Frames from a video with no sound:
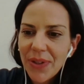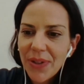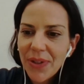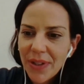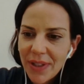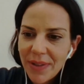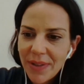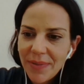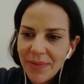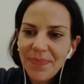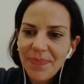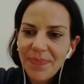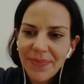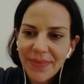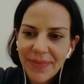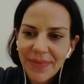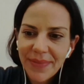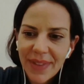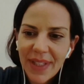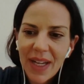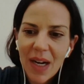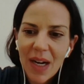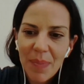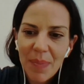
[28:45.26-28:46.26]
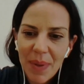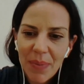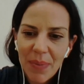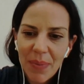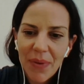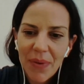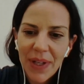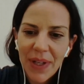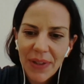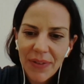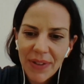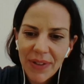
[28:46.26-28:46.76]
sure, there are
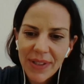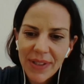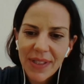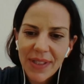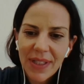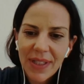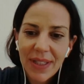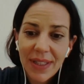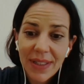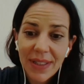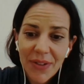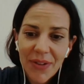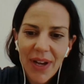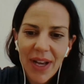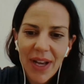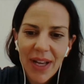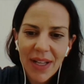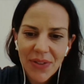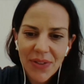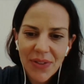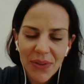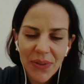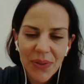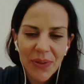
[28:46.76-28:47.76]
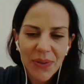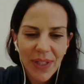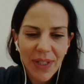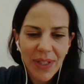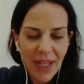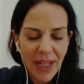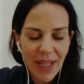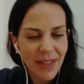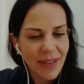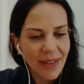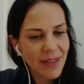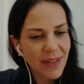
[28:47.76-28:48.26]
people interested in trying to do
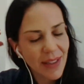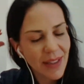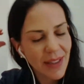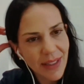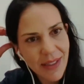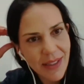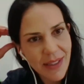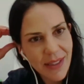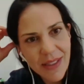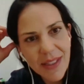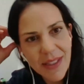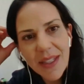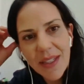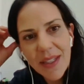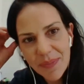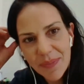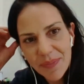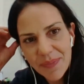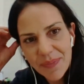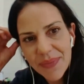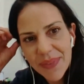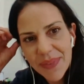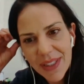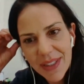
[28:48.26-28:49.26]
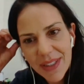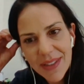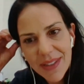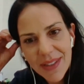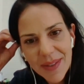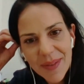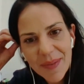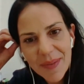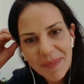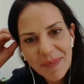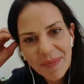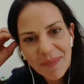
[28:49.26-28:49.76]
that. Let's see.
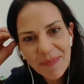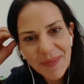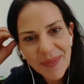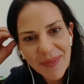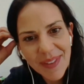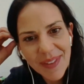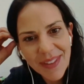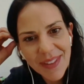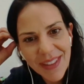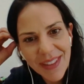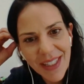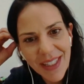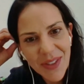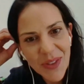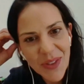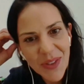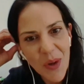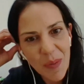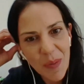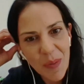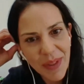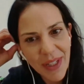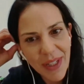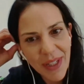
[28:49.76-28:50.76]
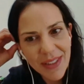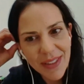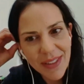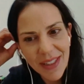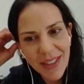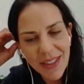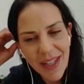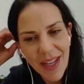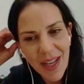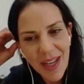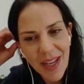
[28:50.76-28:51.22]
Let's hope that it